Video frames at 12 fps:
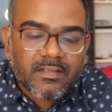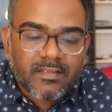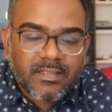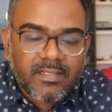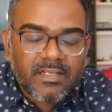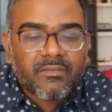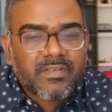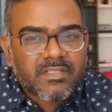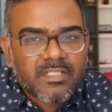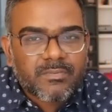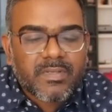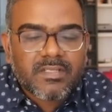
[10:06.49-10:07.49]
the
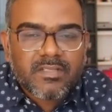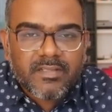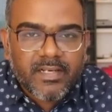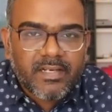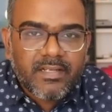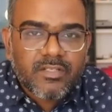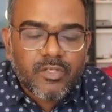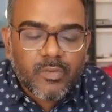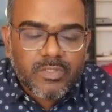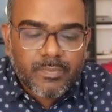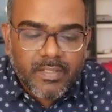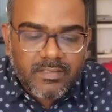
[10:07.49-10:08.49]
Investors Business Daily. It's a
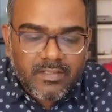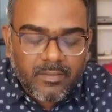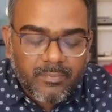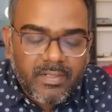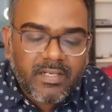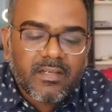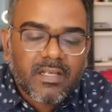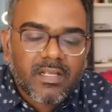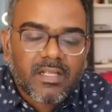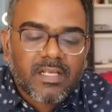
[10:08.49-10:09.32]
US-based company.